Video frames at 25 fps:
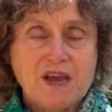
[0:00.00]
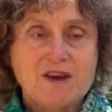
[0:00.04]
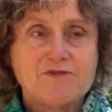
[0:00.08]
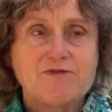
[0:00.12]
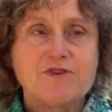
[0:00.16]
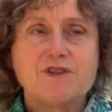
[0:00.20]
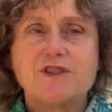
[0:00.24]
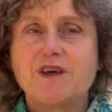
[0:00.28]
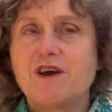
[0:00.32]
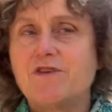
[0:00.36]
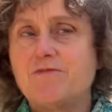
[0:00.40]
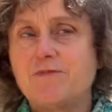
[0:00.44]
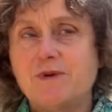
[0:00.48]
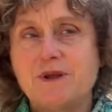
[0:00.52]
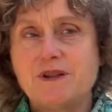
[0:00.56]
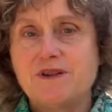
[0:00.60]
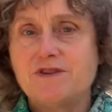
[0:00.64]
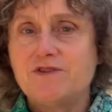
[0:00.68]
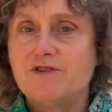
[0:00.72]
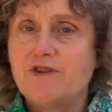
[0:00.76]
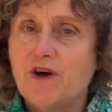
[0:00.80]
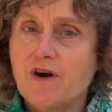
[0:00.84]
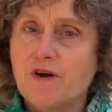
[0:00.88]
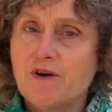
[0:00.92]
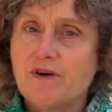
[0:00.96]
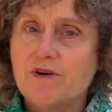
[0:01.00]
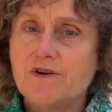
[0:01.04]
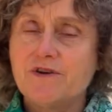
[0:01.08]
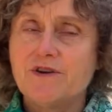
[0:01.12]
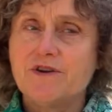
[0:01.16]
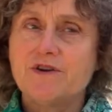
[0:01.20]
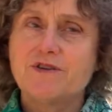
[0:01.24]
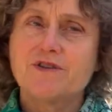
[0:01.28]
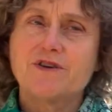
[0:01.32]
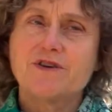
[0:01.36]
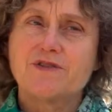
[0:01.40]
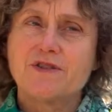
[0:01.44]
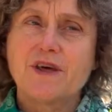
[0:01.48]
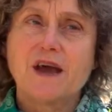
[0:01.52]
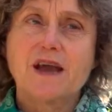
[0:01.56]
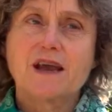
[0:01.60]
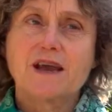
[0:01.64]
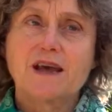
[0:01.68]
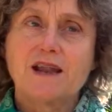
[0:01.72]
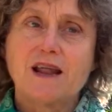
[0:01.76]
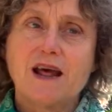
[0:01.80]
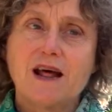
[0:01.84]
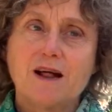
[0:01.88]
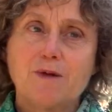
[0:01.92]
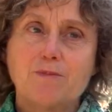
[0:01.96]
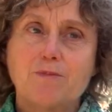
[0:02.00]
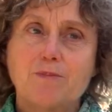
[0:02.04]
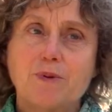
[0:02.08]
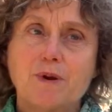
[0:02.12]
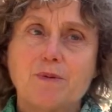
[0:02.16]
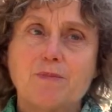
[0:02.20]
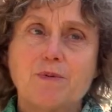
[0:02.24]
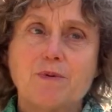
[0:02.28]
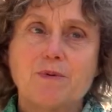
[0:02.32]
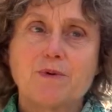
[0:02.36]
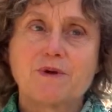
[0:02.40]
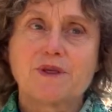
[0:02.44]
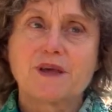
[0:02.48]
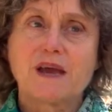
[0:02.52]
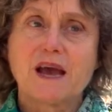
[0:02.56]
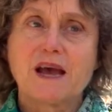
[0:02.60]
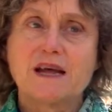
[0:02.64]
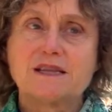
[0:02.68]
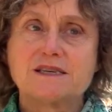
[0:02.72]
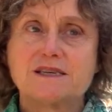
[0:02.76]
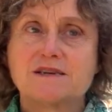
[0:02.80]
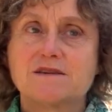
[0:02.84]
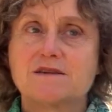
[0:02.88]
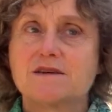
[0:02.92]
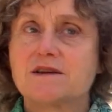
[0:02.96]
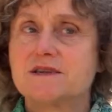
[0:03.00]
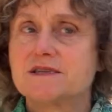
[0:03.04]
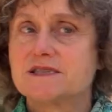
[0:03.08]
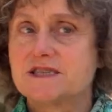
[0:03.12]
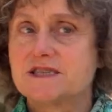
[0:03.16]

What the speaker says: But they've been known that they can help people with cancer and